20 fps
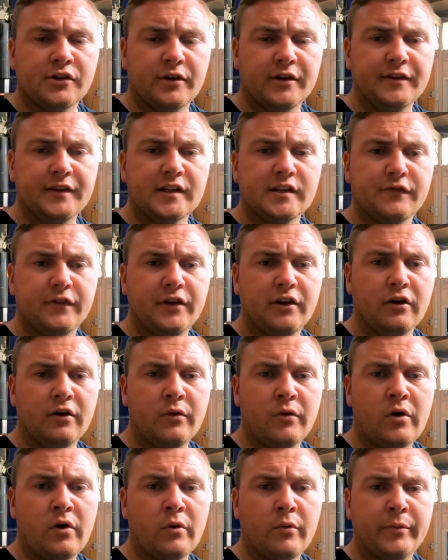So in this
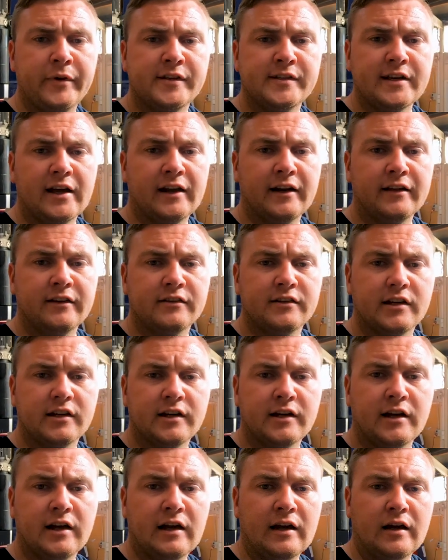video I'll be starting
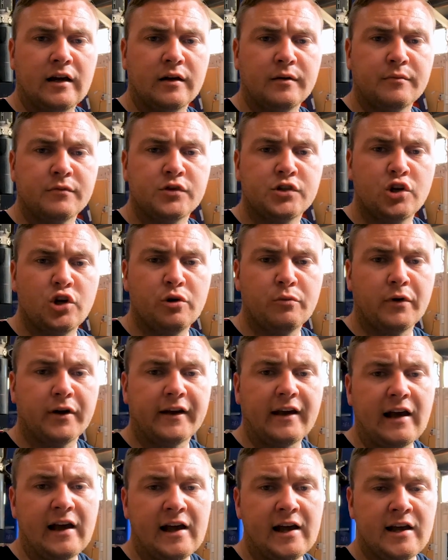to tune my
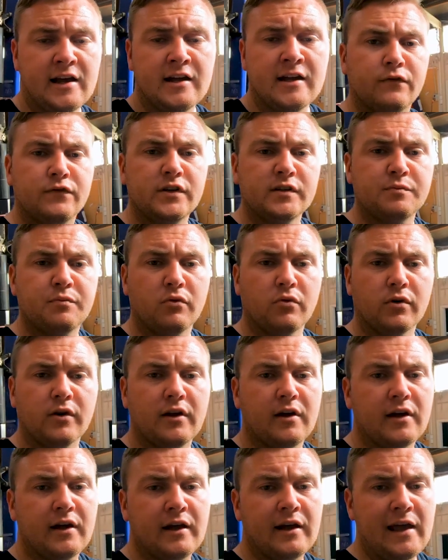car. I've just brought
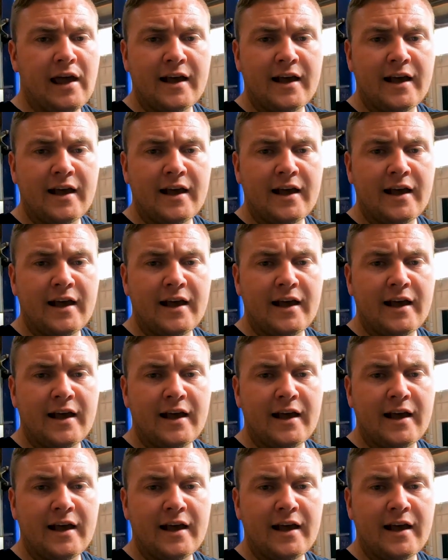a